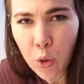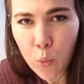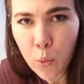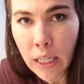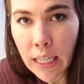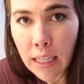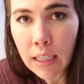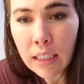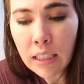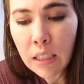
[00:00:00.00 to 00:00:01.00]
gritty
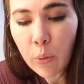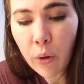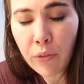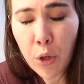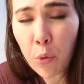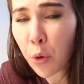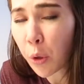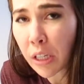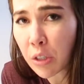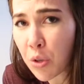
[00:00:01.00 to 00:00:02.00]
whenever you
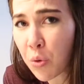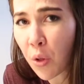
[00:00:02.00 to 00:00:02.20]
cook it too